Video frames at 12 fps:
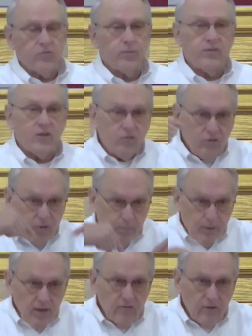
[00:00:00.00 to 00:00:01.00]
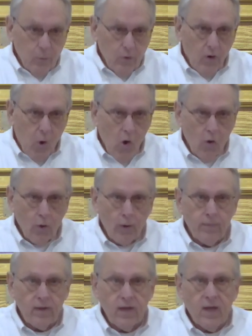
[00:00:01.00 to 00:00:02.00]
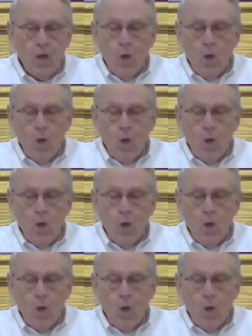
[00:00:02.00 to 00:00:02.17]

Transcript: but this is the place that we're all going to be